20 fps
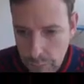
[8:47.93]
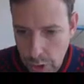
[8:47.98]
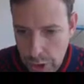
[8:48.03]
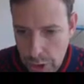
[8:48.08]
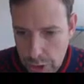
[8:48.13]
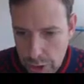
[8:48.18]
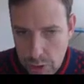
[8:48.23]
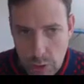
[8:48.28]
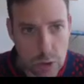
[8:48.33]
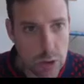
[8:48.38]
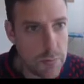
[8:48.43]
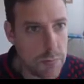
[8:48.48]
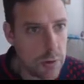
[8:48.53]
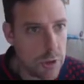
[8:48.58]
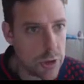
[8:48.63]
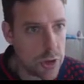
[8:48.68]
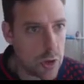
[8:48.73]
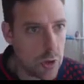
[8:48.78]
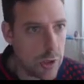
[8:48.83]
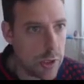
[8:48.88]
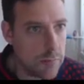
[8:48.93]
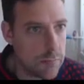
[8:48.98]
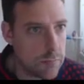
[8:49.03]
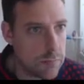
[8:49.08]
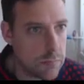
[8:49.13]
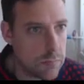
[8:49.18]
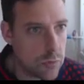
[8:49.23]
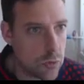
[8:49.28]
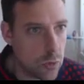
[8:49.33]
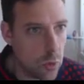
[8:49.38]
I just thought I might try and
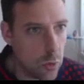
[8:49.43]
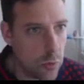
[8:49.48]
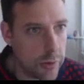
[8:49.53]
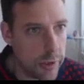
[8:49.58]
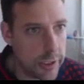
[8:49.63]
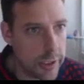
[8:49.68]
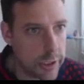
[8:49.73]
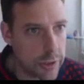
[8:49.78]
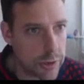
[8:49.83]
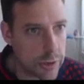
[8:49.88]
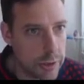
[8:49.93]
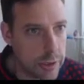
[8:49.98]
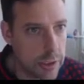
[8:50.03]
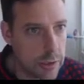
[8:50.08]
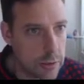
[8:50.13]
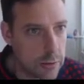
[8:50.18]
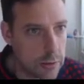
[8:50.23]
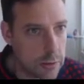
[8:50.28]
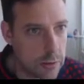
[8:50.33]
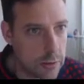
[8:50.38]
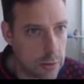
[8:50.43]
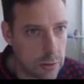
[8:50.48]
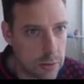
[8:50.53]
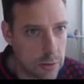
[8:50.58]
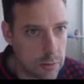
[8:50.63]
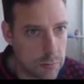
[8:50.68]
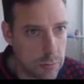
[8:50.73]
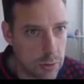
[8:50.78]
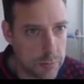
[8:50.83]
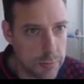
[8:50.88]
draw that actually.
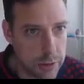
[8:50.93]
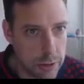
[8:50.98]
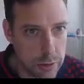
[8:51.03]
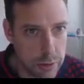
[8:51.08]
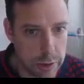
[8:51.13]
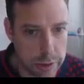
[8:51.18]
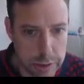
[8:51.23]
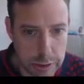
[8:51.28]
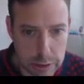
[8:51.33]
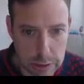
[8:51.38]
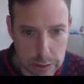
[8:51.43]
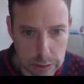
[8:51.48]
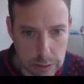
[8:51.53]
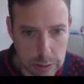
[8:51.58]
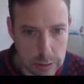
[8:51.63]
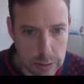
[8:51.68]
Might be a good idea.